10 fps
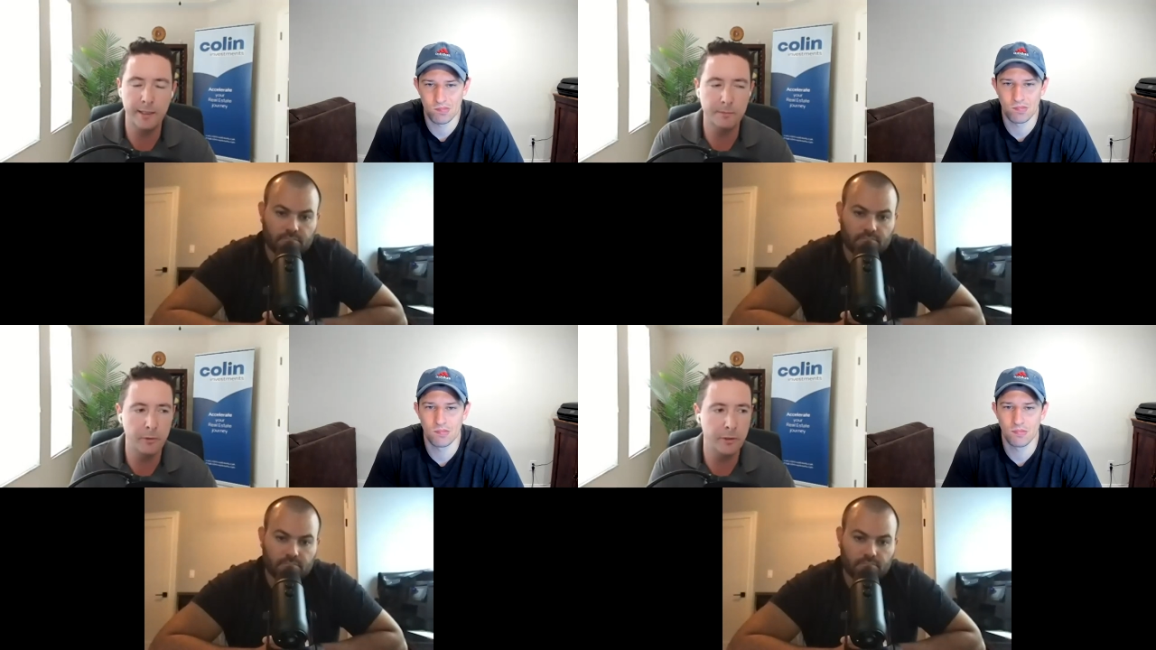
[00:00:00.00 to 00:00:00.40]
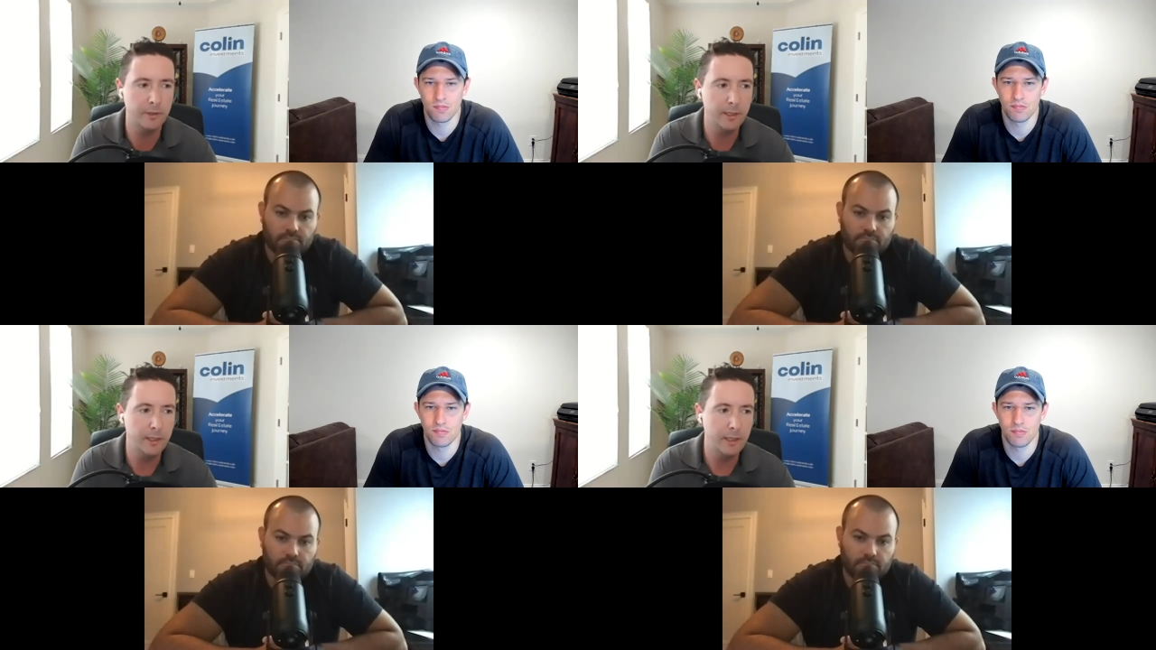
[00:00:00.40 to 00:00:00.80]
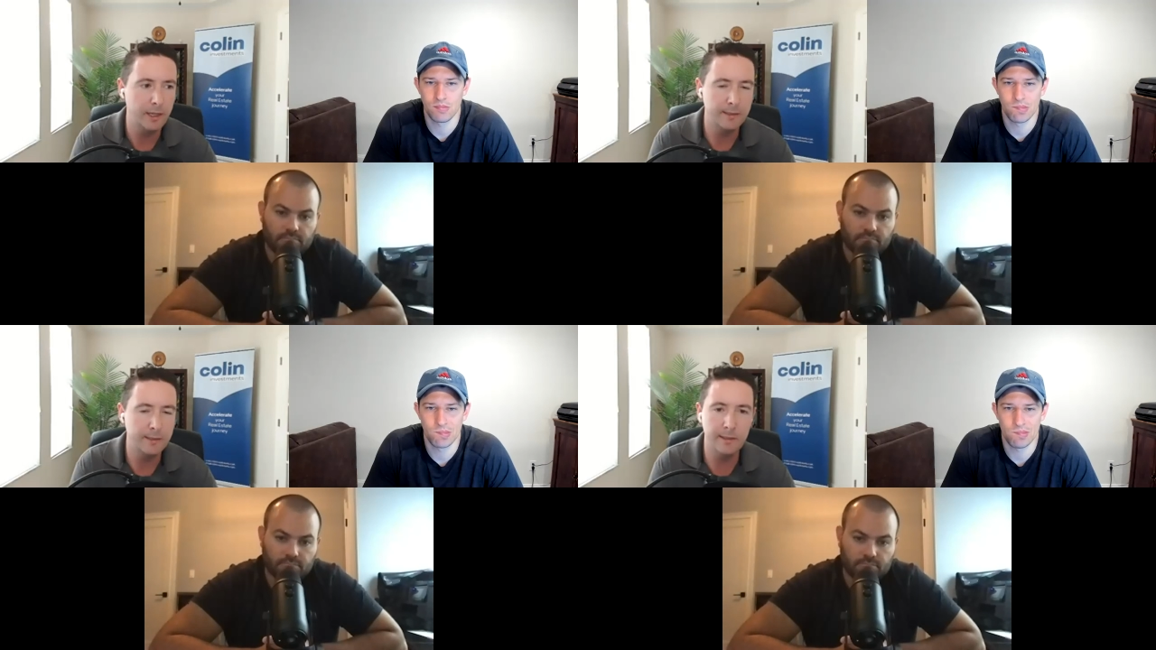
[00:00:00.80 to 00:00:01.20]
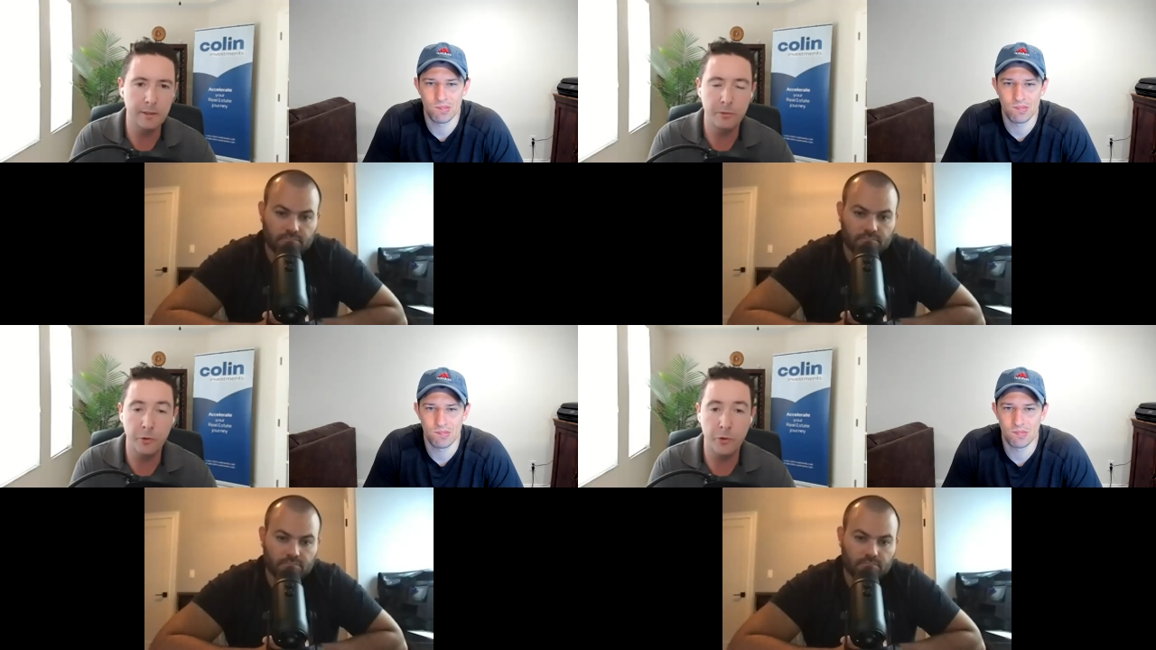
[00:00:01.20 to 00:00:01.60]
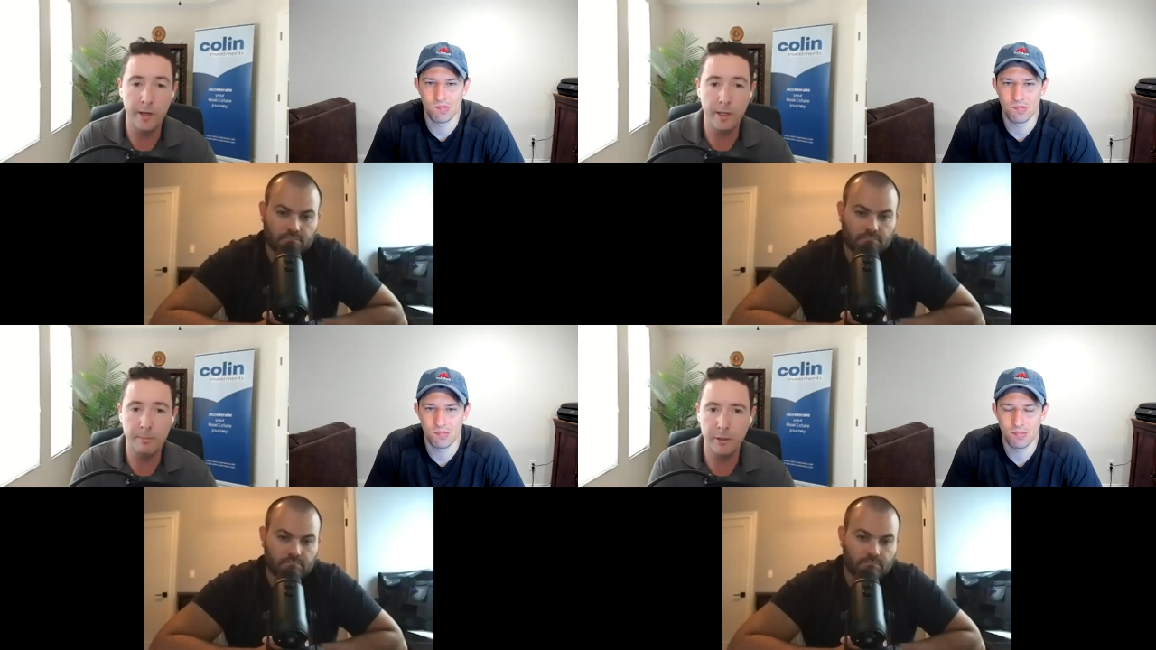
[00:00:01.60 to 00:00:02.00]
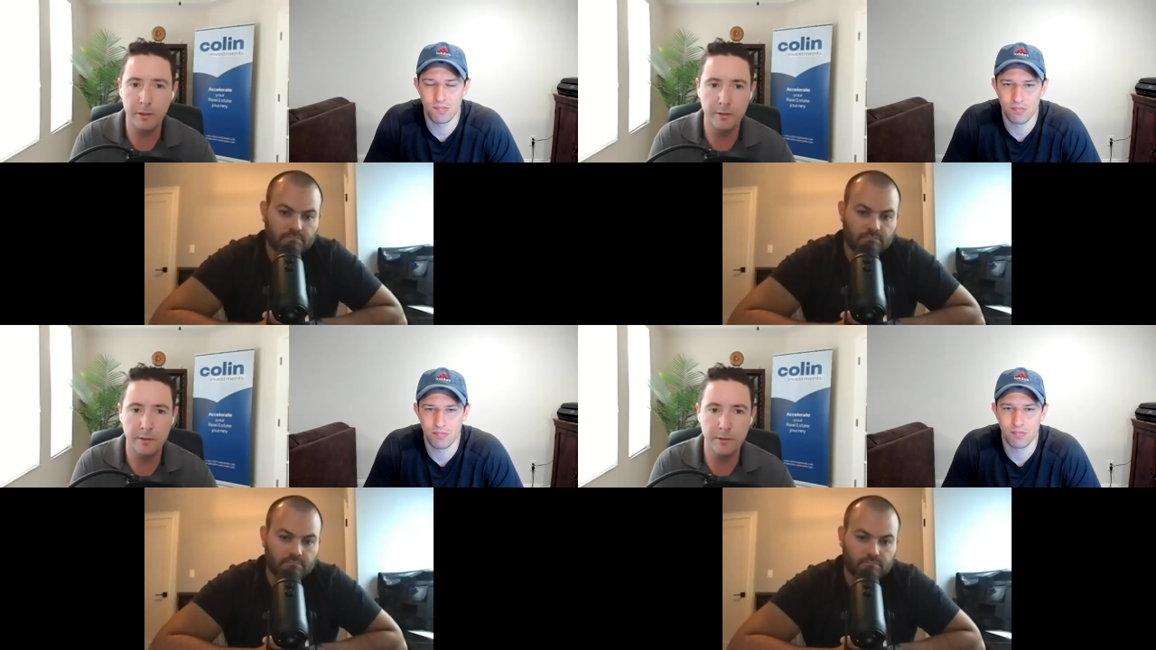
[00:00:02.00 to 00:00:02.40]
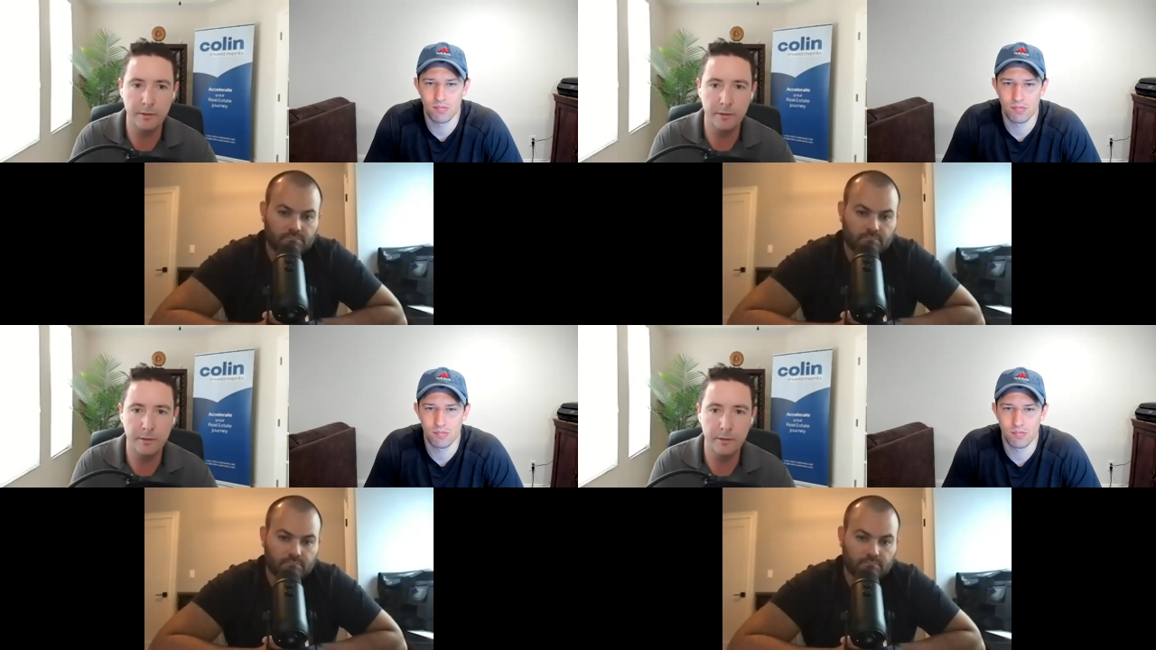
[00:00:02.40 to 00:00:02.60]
Speaker 1: But I still don't regret it, because,